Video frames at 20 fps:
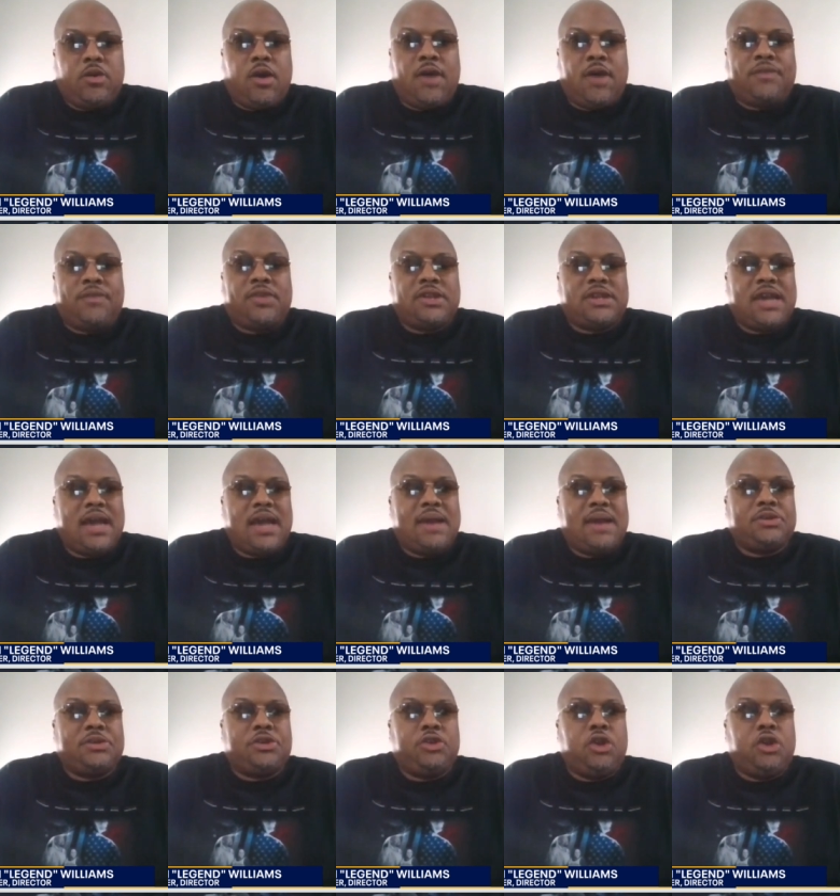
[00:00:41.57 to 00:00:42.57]

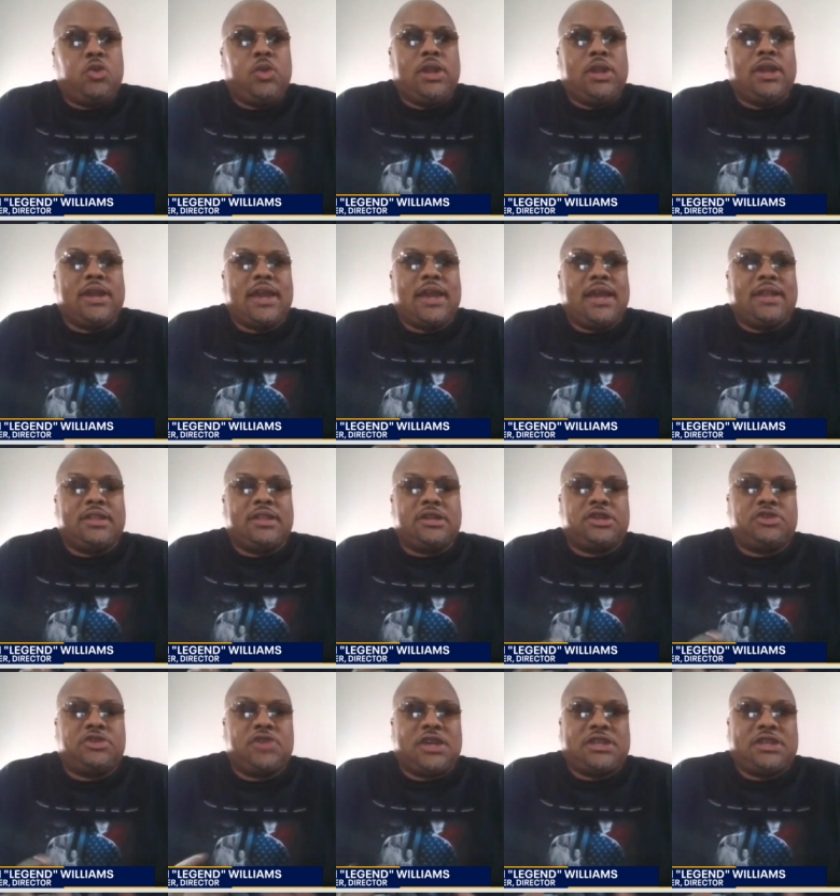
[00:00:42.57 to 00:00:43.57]
Oftentimes, you know, we look at the
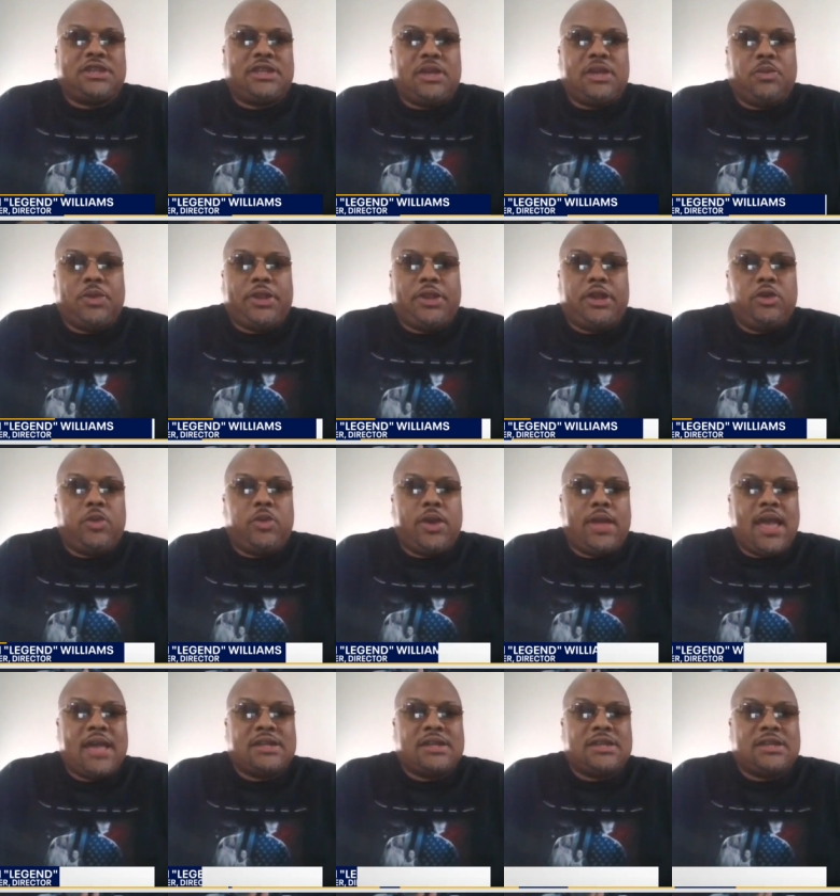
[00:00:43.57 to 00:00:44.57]
stresses that we deal with
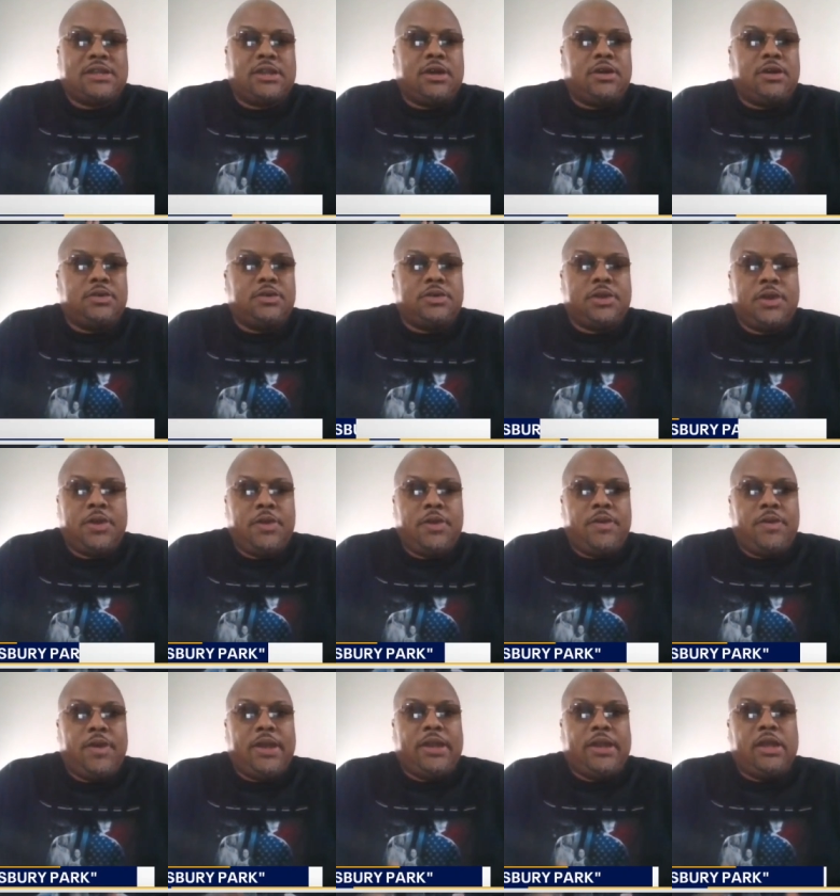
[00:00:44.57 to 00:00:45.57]
as adults
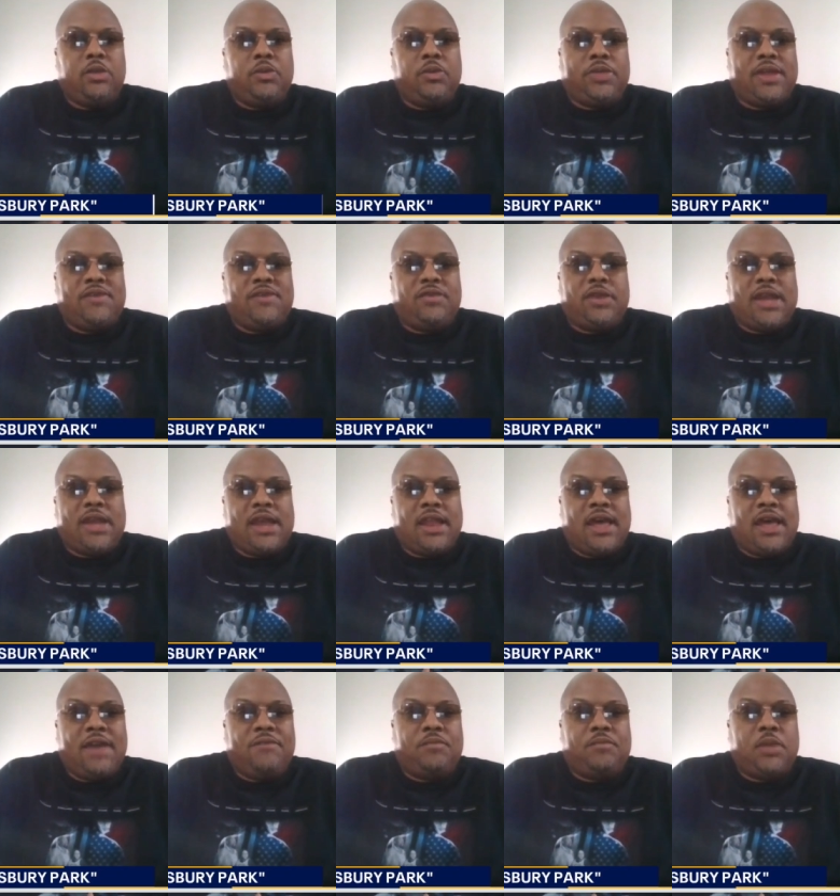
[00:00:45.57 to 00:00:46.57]
and dealing with everyday
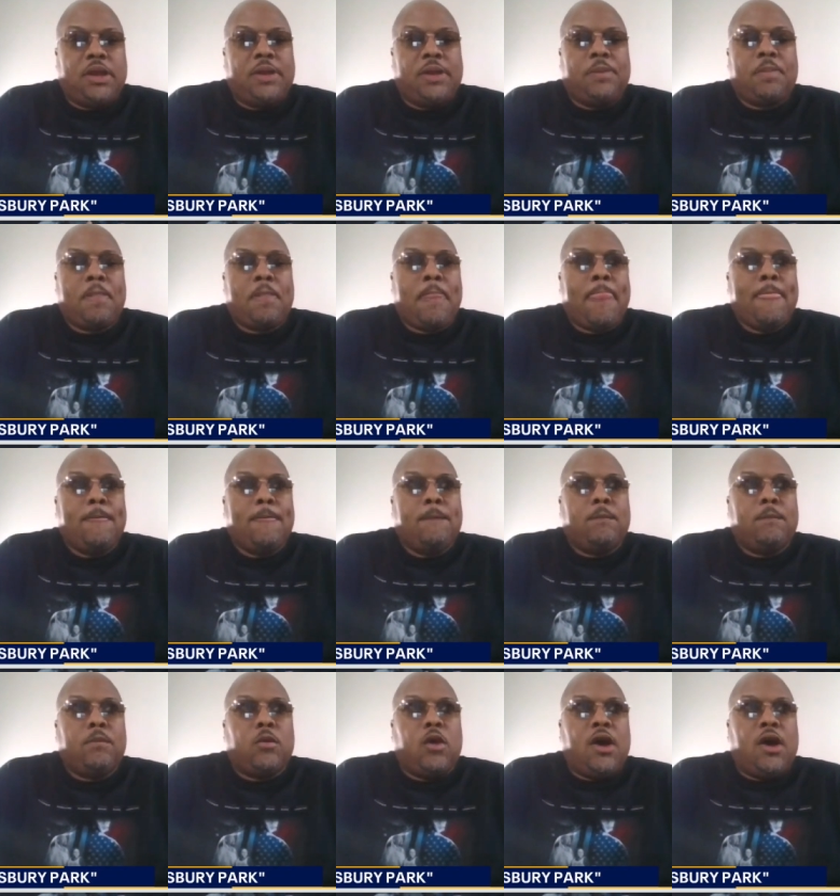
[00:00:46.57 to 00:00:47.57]
life, but
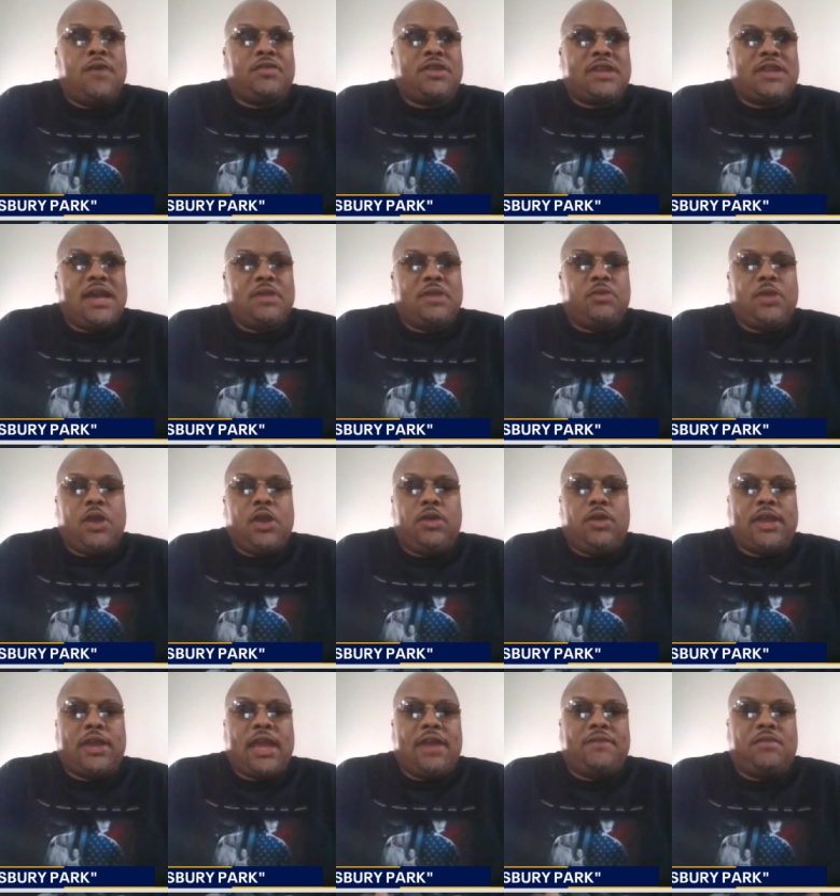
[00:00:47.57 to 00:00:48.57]
oftentimes we don't
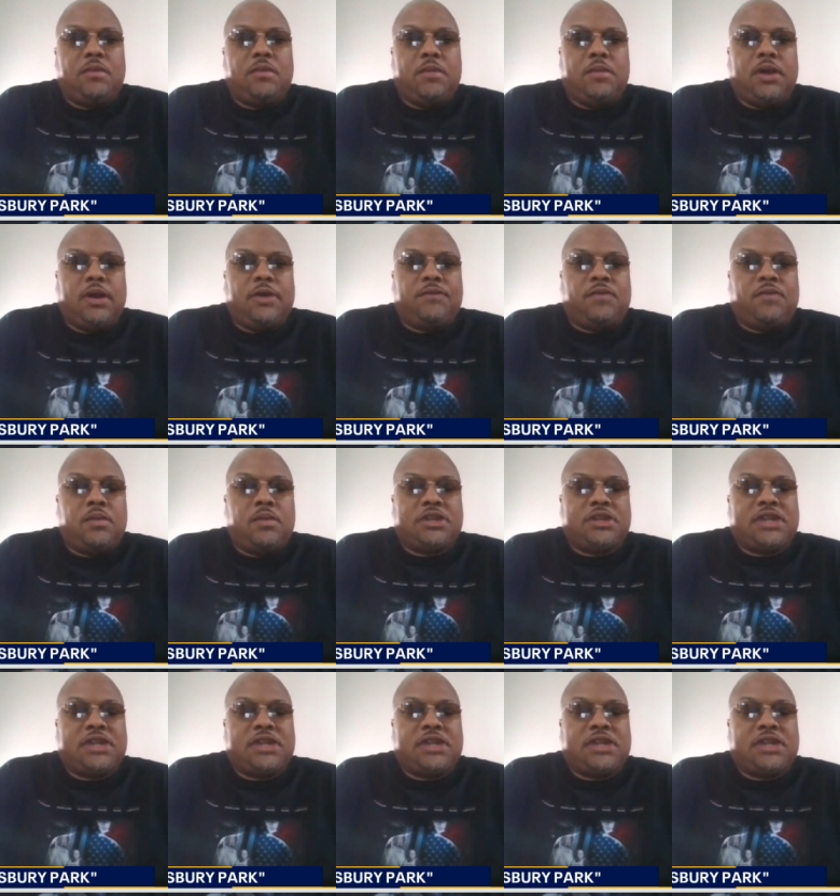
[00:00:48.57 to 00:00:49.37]
look at it from a from a